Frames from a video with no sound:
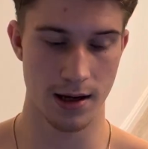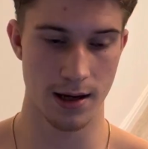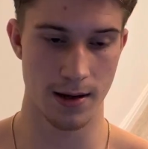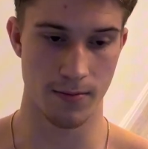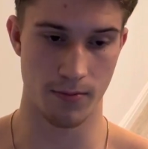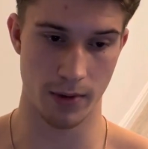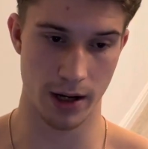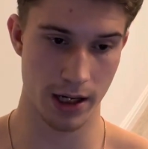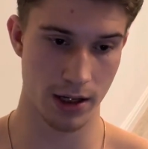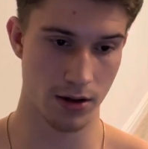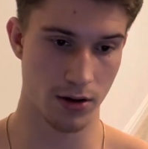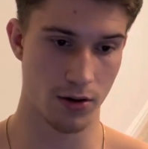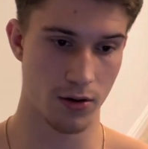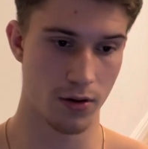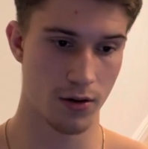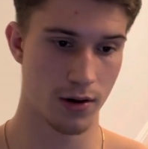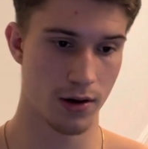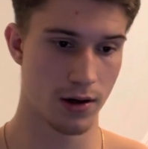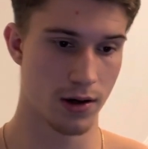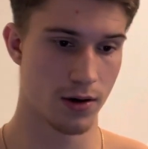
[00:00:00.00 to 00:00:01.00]
my
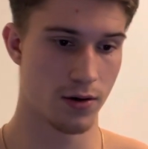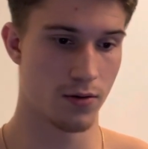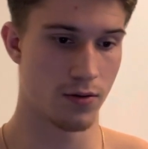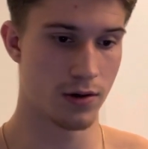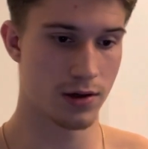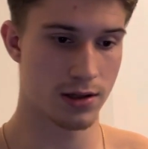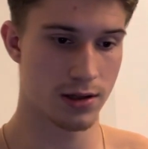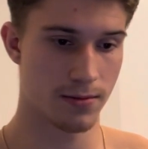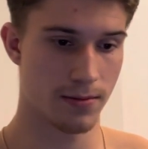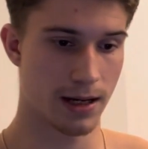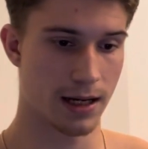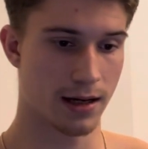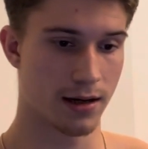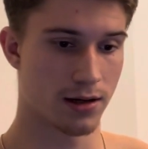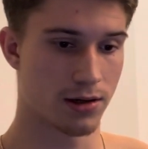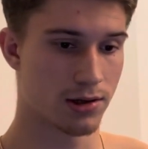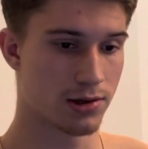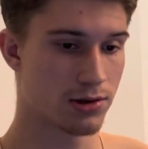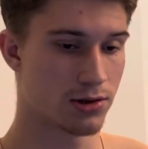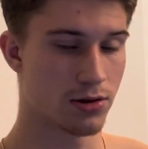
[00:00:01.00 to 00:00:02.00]
goal was to make
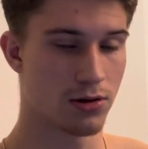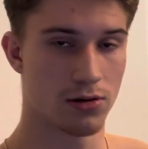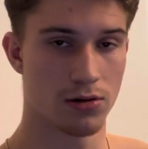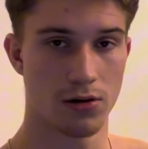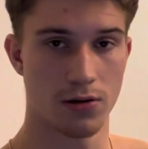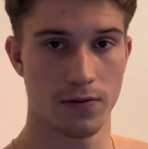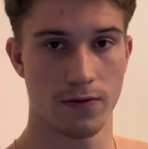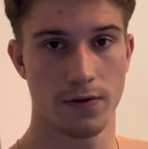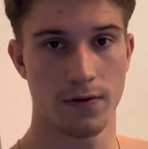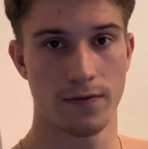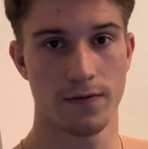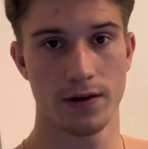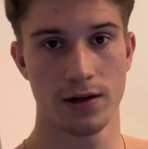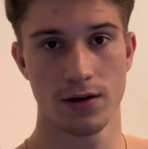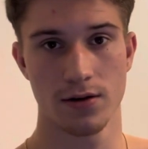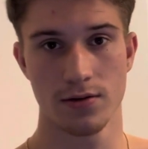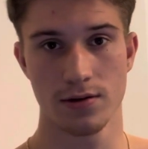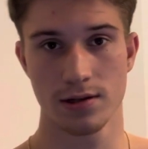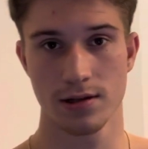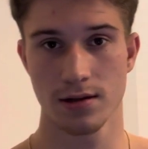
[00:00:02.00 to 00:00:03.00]
2 long form
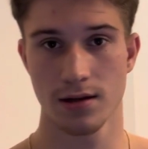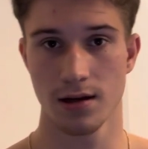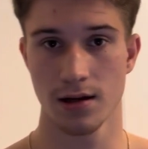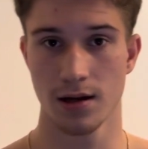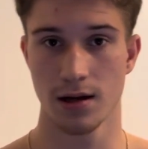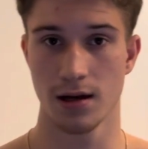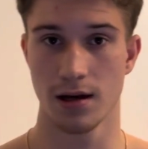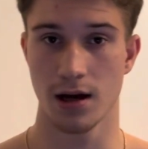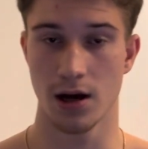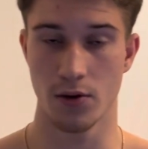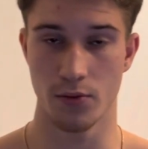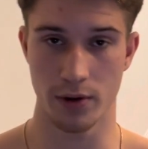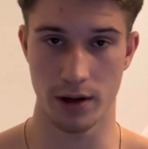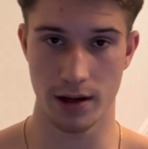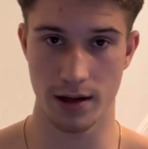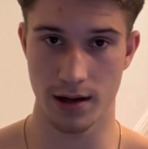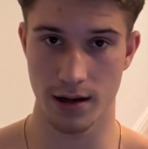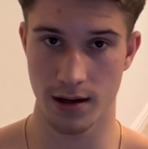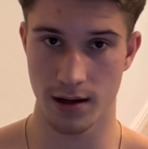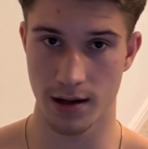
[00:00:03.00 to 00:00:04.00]
videos a
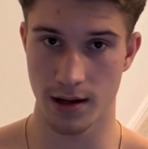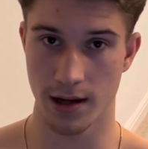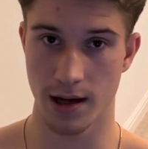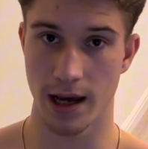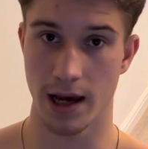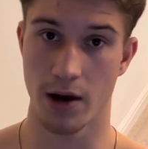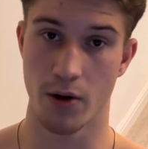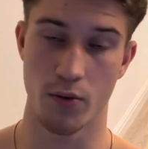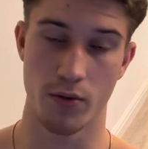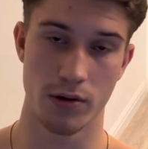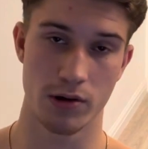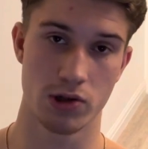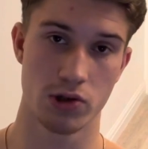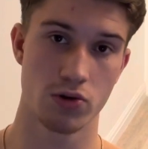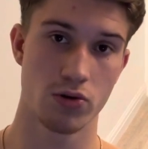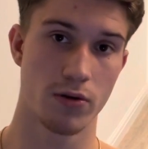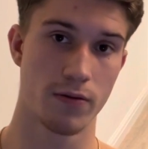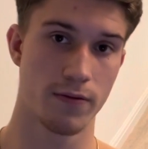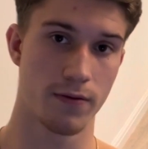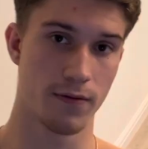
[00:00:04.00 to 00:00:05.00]
week and 1
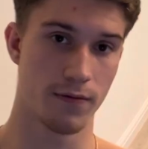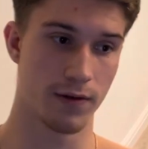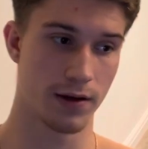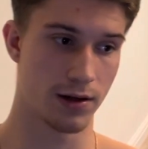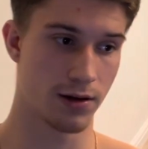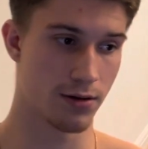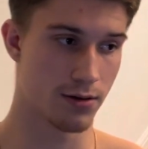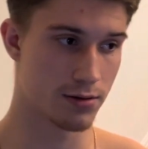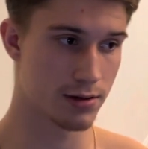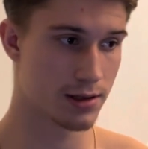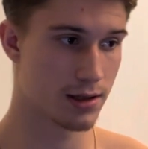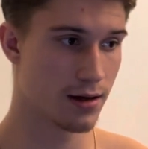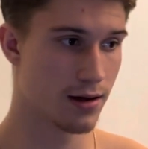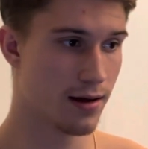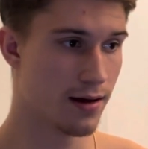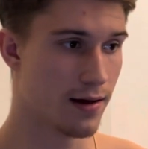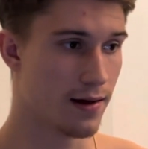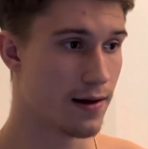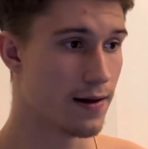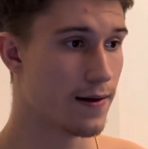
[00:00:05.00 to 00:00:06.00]
short form videos.
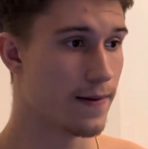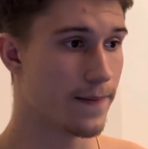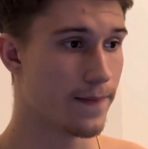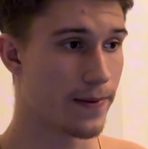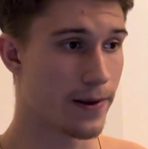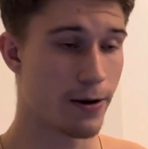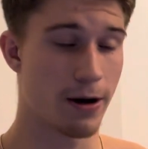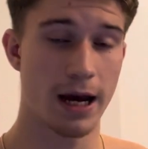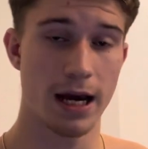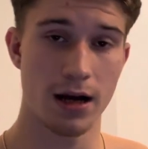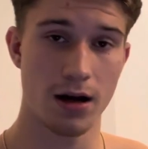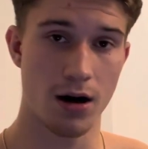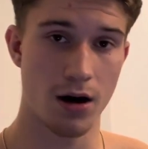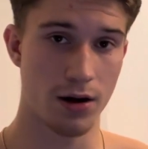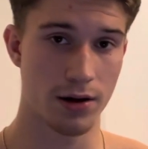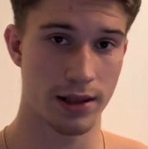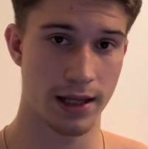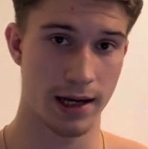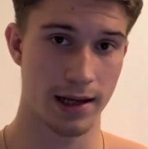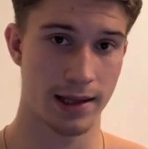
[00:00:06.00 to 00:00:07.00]
Now I
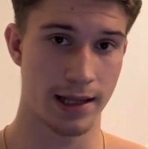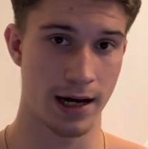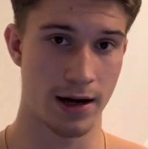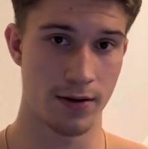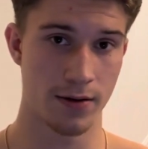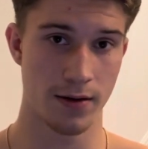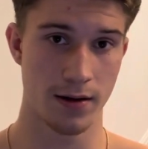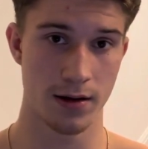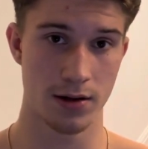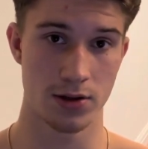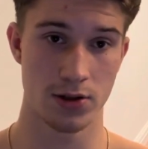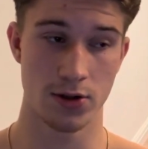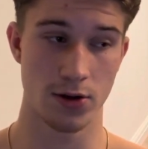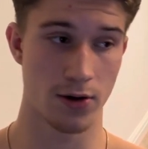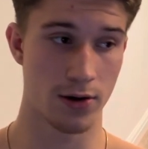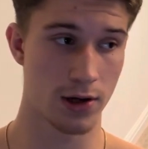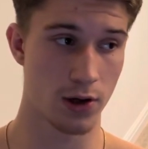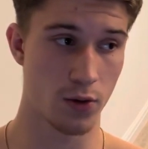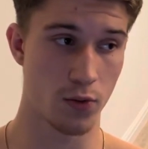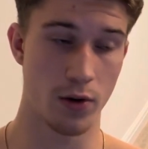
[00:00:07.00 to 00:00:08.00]
cut that down to
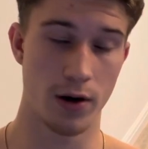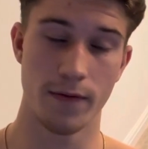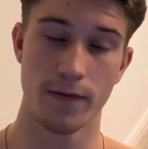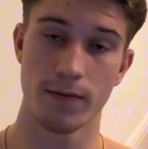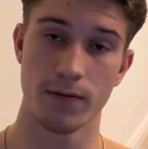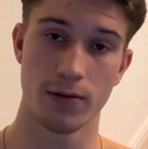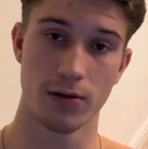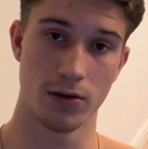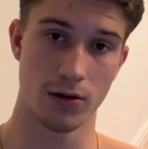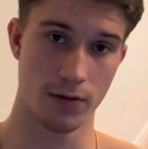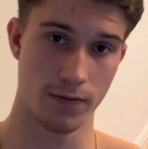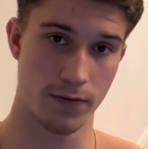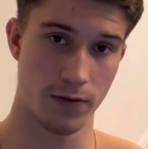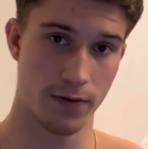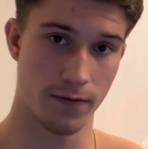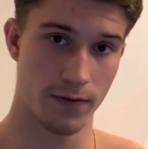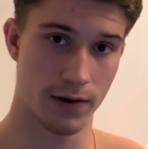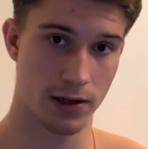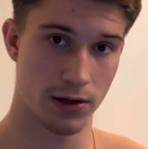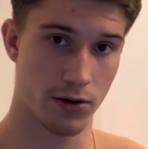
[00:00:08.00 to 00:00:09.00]
only 1 long form
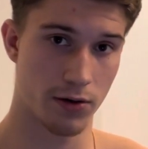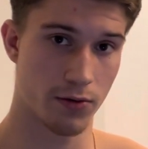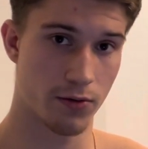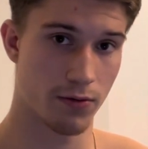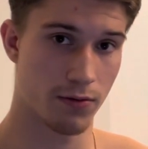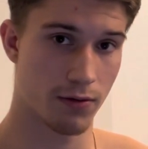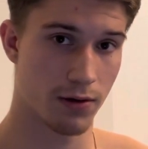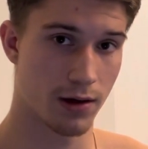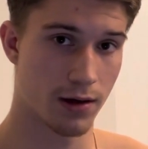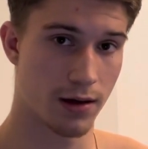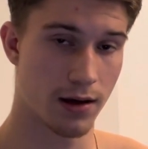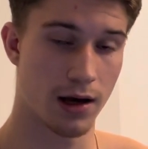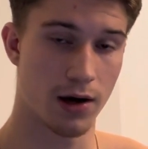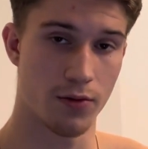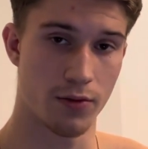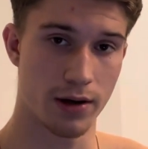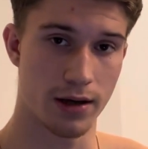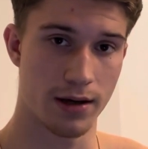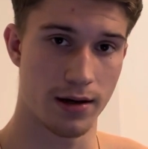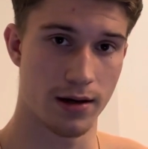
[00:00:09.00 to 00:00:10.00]
video a
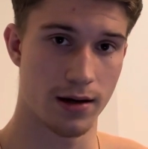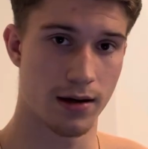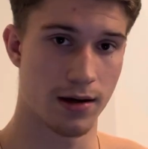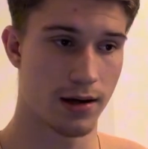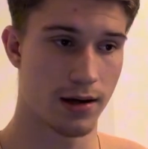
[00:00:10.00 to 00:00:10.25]
week,